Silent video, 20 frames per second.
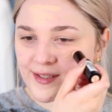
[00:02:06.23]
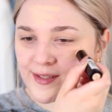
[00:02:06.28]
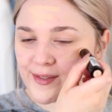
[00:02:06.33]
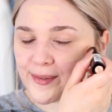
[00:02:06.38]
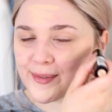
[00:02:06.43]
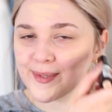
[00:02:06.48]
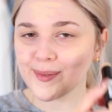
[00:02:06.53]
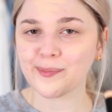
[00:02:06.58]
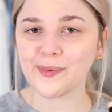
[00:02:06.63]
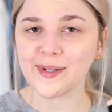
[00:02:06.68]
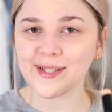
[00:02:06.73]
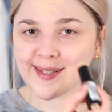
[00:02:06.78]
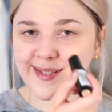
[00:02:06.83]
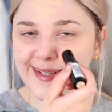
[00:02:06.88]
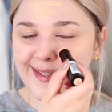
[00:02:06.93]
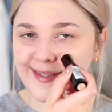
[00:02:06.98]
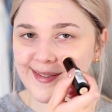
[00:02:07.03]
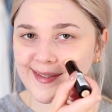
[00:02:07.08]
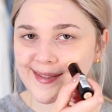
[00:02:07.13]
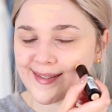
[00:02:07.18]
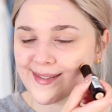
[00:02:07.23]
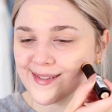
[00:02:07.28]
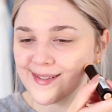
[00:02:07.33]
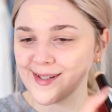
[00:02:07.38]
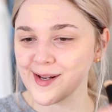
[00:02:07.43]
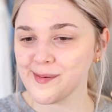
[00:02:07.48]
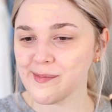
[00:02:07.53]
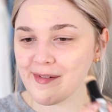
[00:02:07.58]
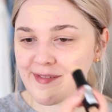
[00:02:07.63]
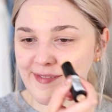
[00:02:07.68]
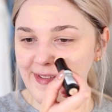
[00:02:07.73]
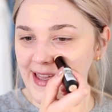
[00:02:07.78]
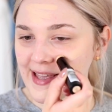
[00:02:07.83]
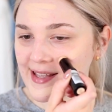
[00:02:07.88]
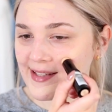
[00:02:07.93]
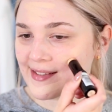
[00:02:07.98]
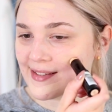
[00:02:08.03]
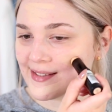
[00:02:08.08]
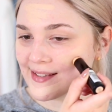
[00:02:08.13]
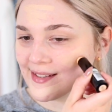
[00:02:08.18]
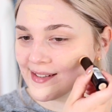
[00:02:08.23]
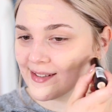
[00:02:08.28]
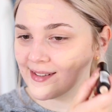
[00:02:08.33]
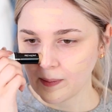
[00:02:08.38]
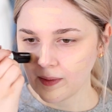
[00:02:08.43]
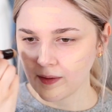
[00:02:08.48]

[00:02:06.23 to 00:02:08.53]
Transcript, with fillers: Draw some whiskers on my face.